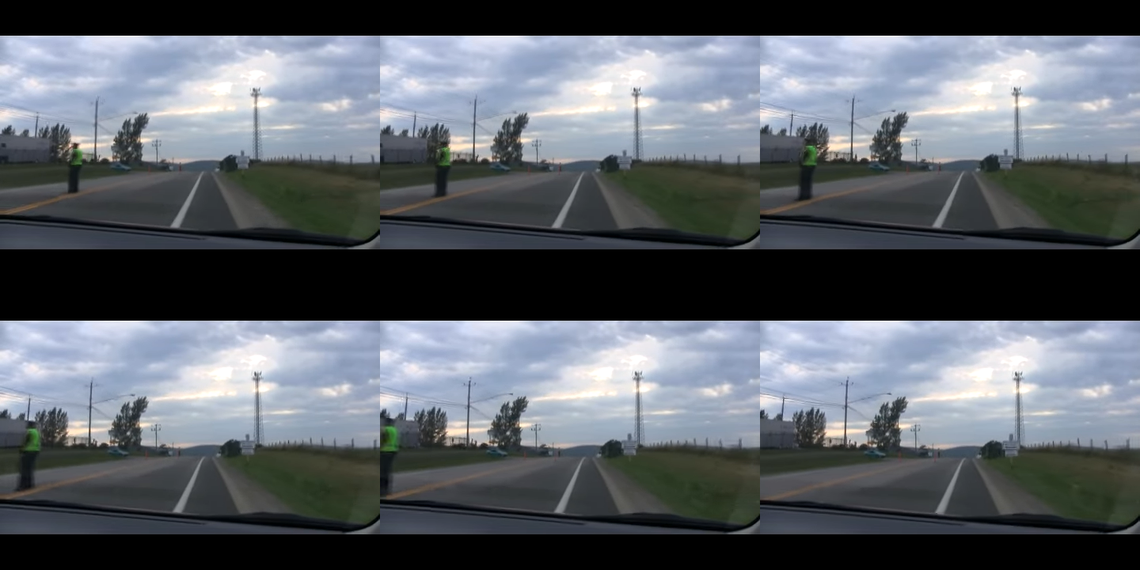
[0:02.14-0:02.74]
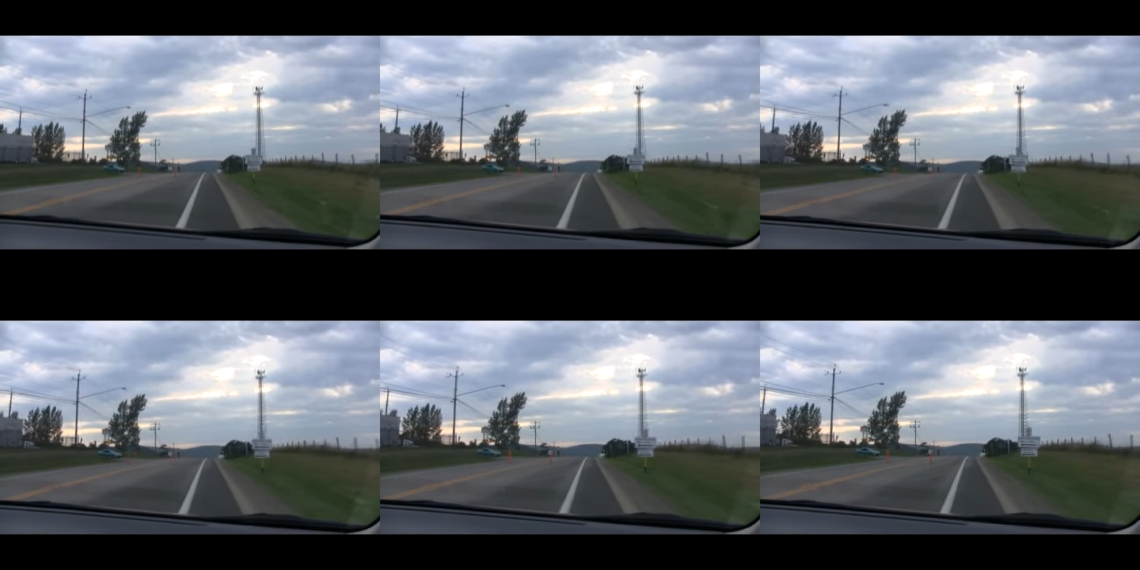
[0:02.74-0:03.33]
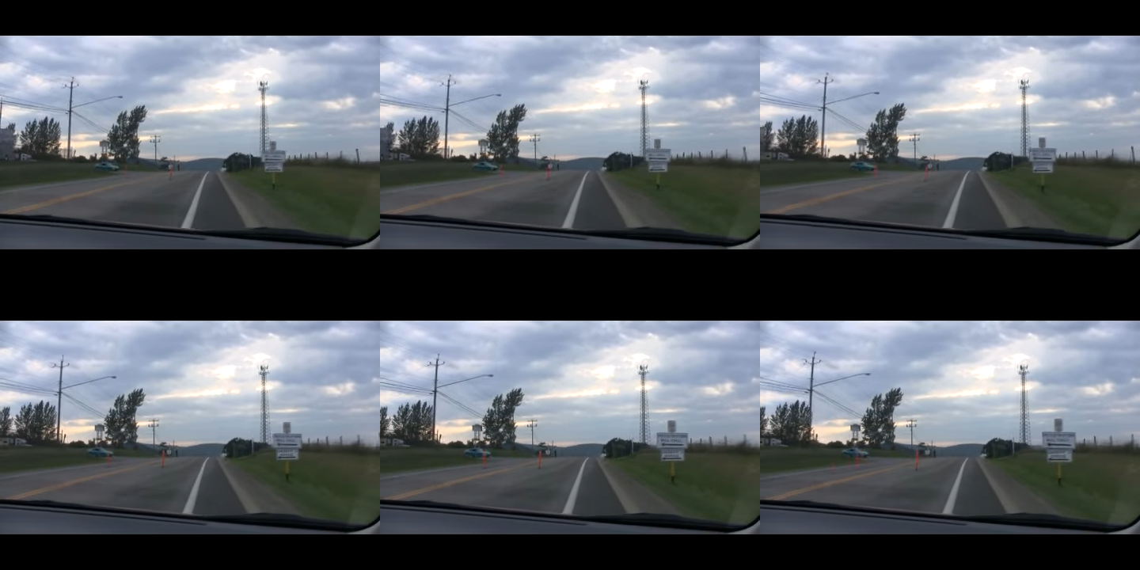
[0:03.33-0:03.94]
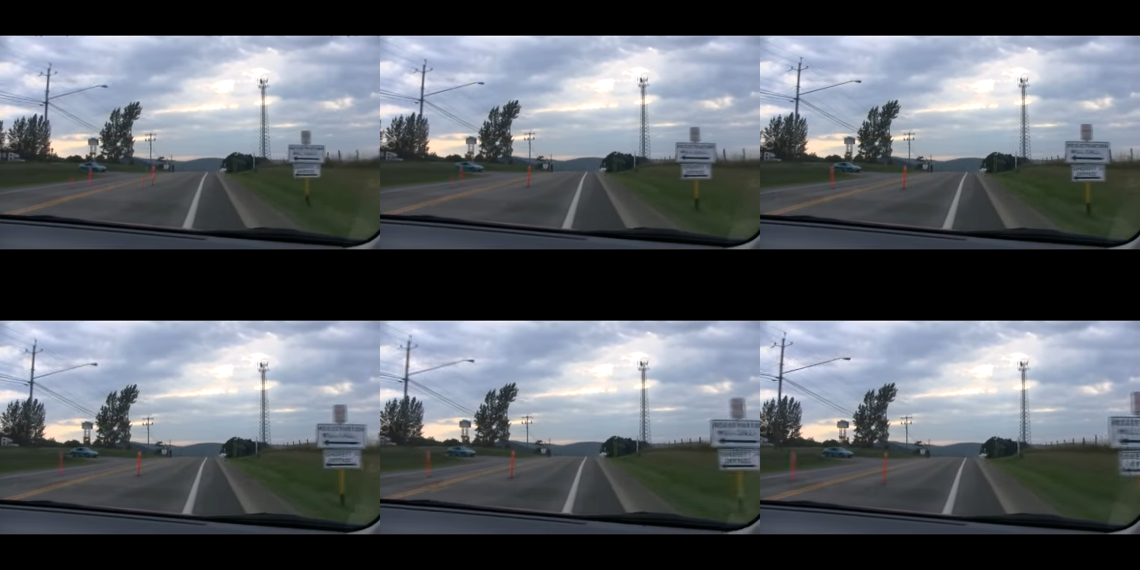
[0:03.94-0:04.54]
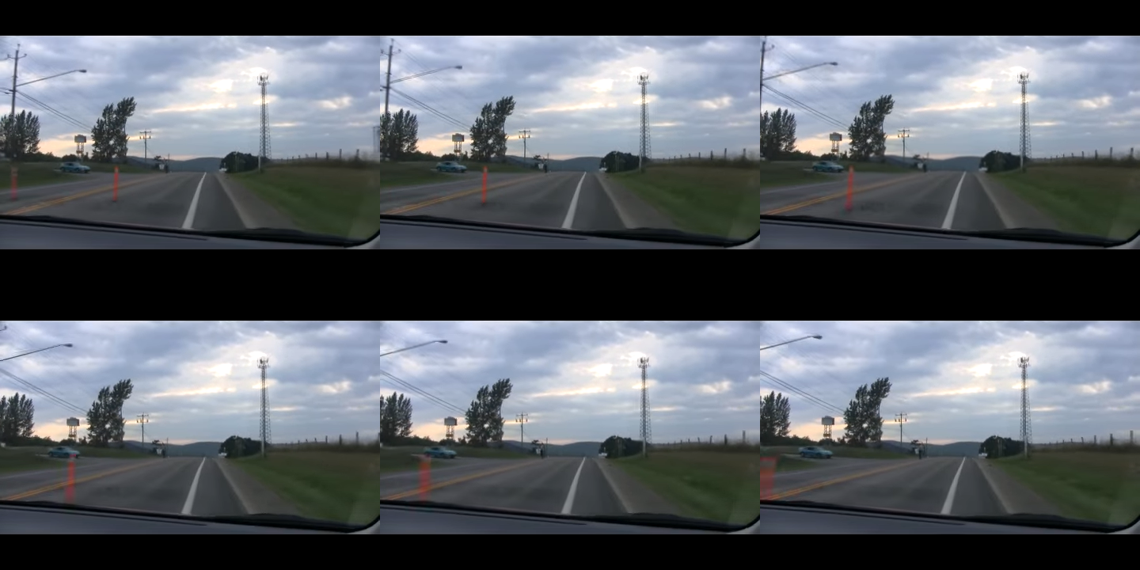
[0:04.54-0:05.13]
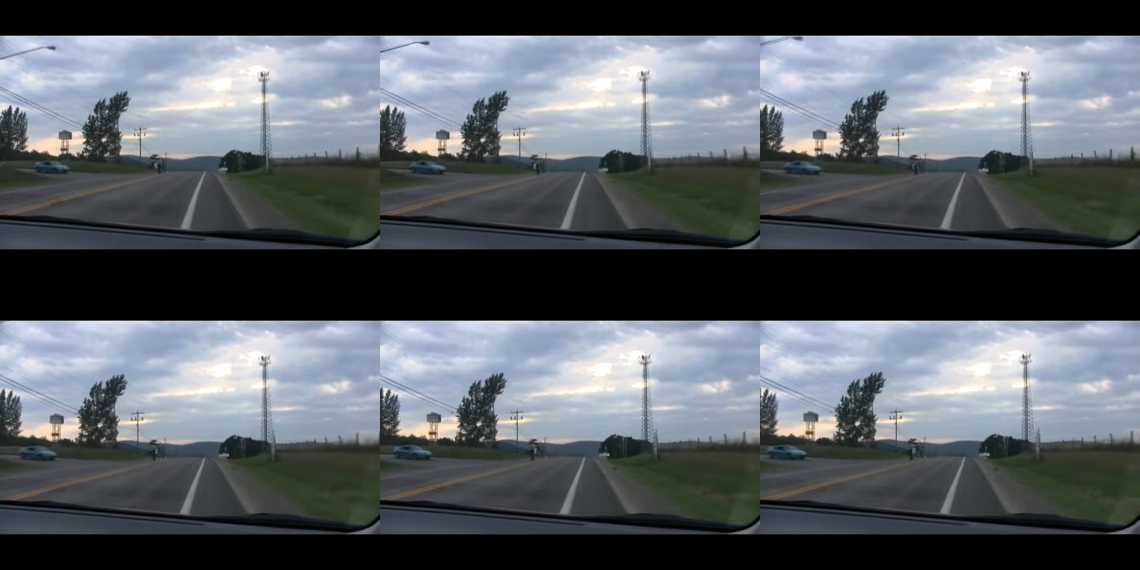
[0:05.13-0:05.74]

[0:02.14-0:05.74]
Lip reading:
(no speaker visible)